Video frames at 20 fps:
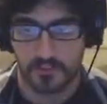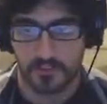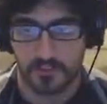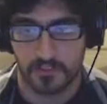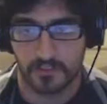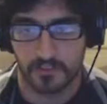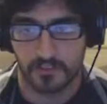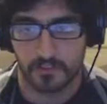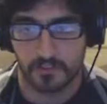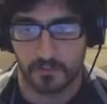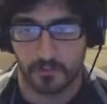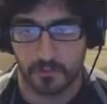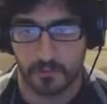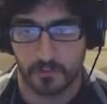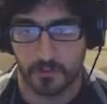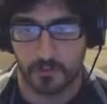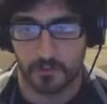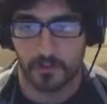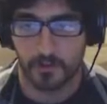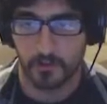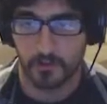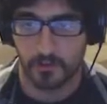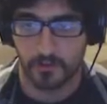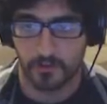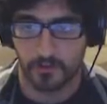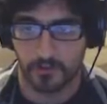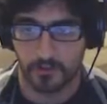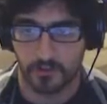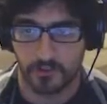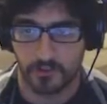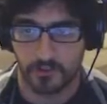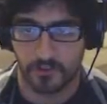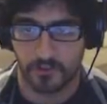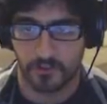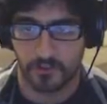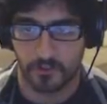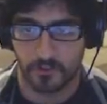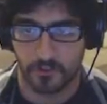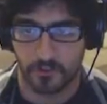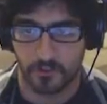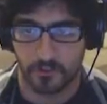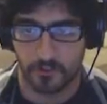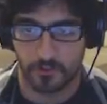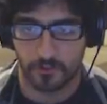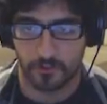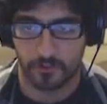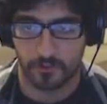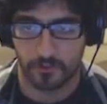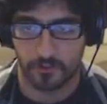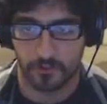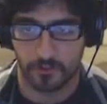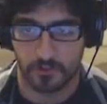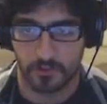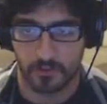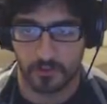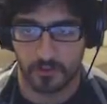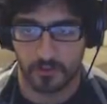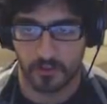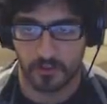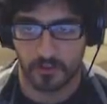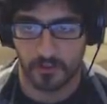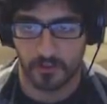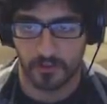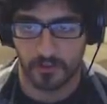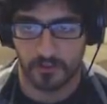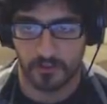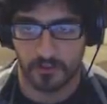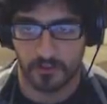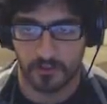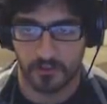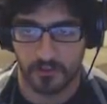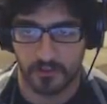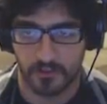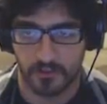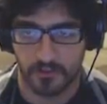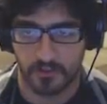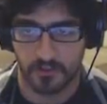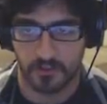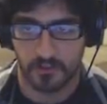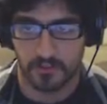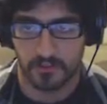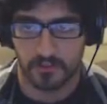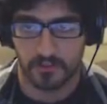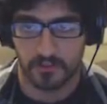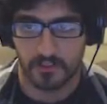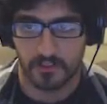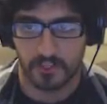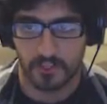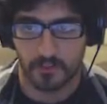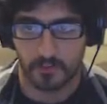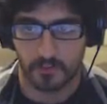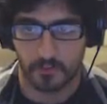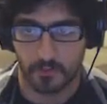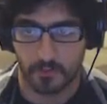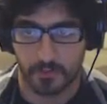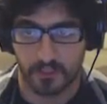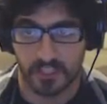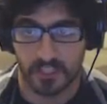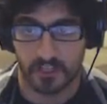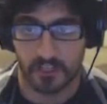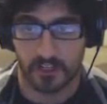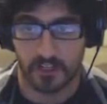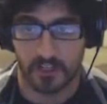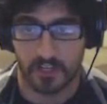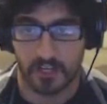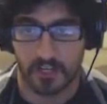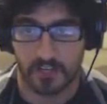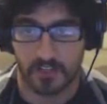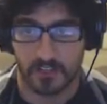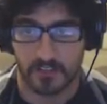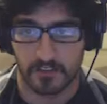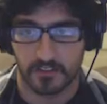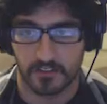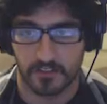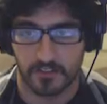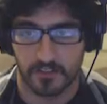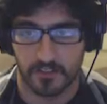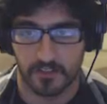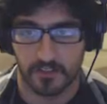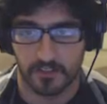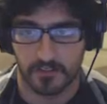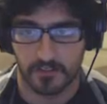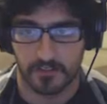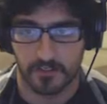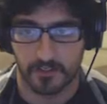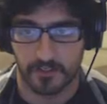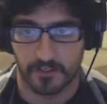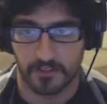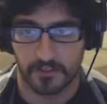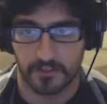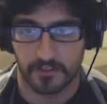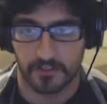Super Mario World 2 was one of the games we played a lot. It was a lot of fun.